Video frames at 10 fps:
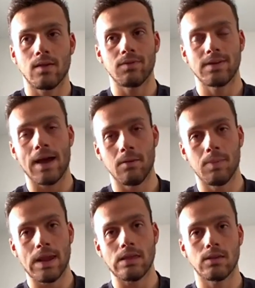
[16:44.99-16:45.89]
Obviously, Adam
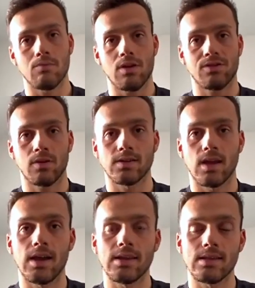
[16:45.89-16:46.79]
Peaty on the breaststroke
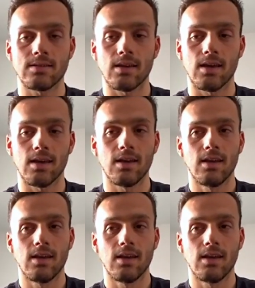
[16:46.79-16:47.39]
side is uh,